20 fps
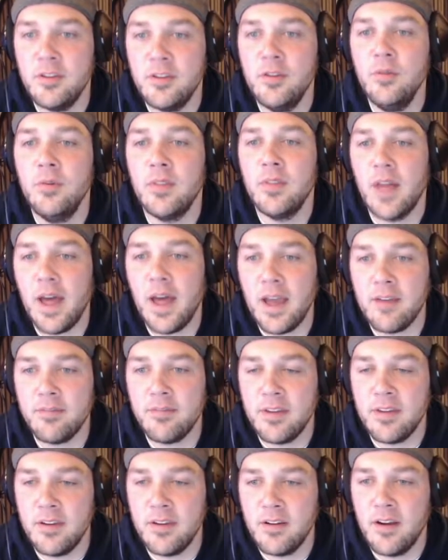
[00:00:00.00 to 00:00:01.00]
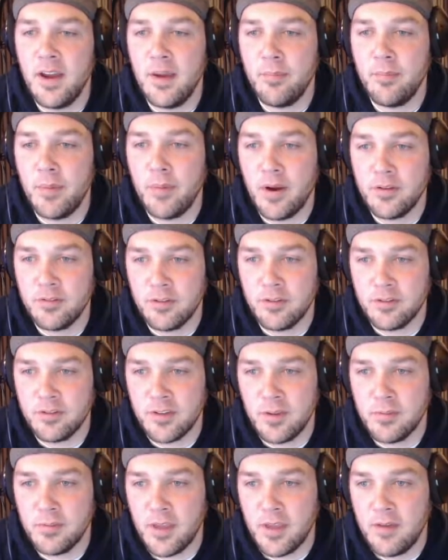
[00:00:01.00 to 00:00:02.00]
live here at Boss Rush
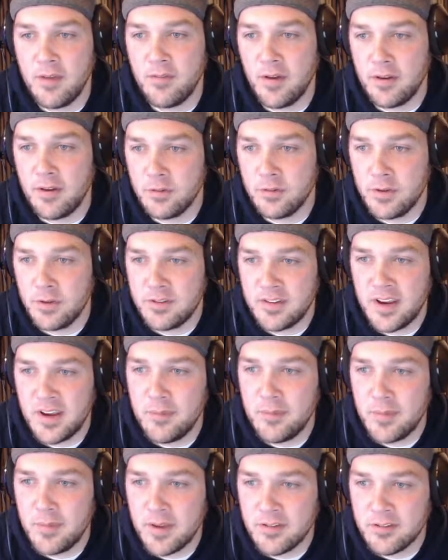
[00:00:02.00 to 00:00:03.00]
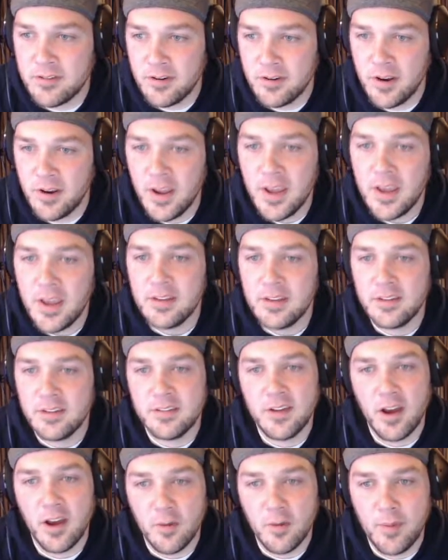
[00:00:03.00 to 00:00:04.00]
Games Live on Twitch and Mixer to
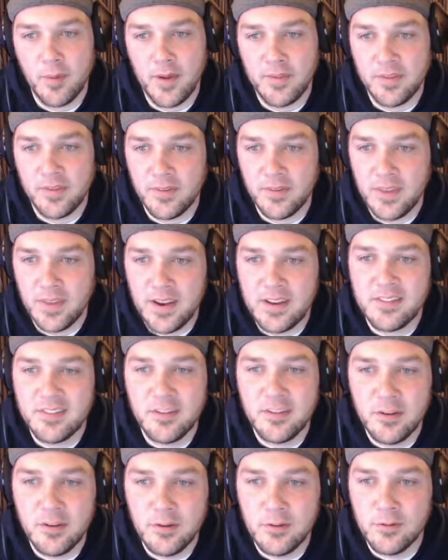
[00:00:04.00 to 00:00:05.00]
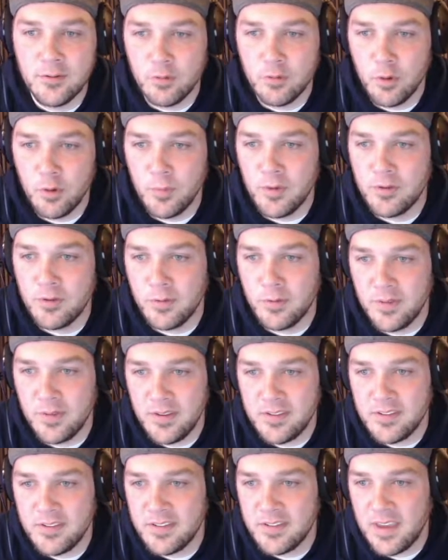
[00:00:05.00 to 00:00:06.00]
talk about the latest news, rumors,
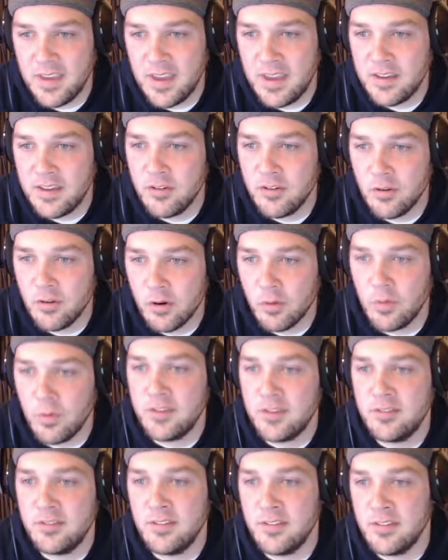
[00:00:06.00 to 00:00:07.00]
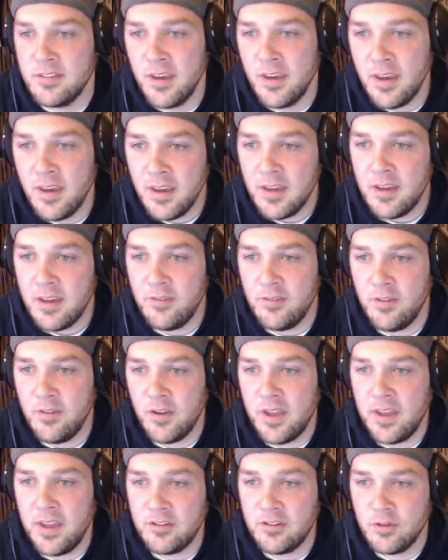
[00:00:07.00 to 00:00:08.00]
releases, and your questions. If you
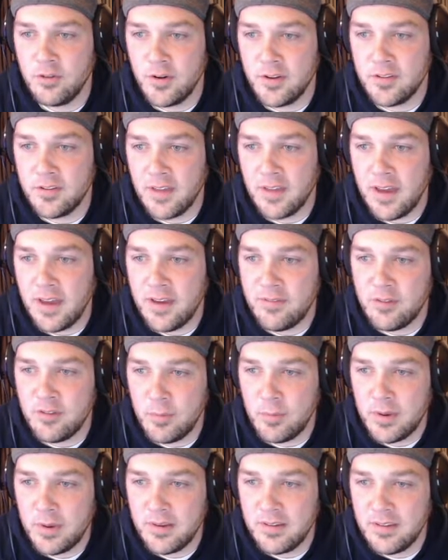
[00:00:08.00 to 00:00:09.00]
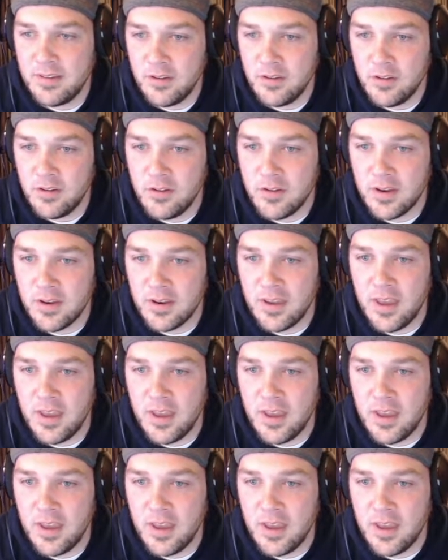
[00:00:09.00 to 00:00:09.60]
can't join us live, no big deal. You can head